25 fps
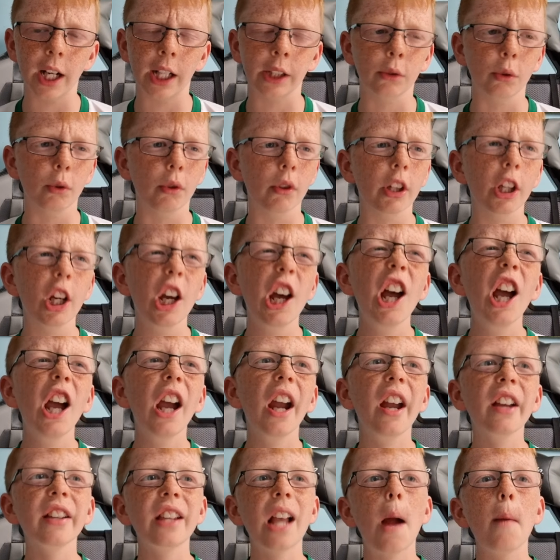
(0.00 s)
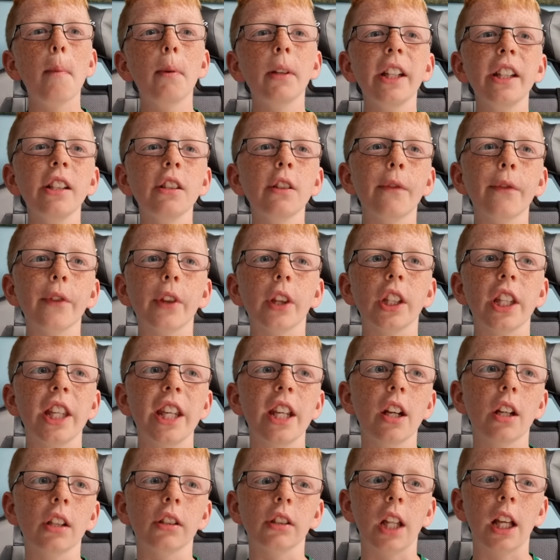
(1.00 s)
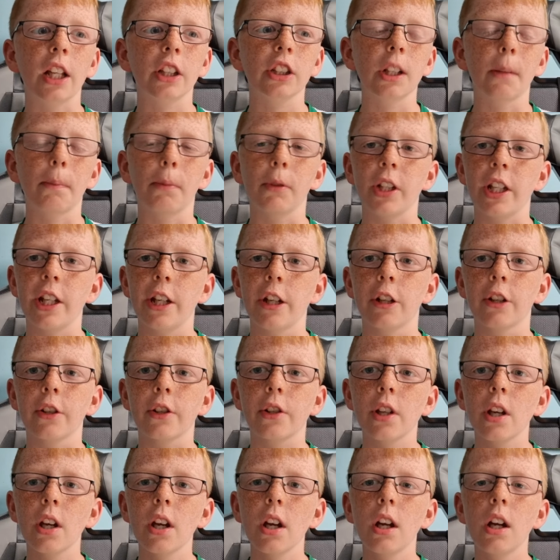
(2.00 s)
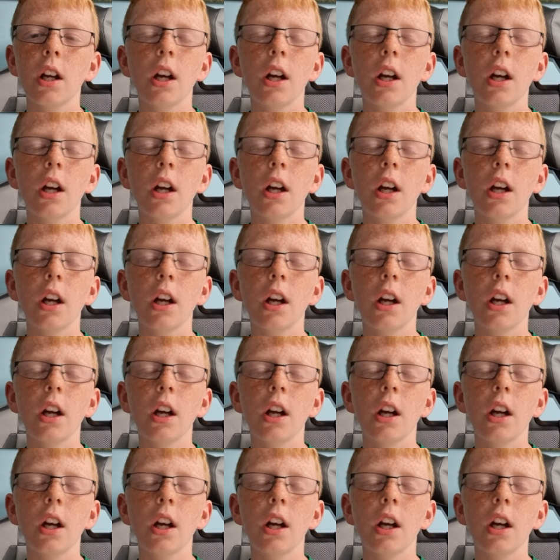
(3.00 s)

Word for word: I don't because Aberdeen over the last couple of years,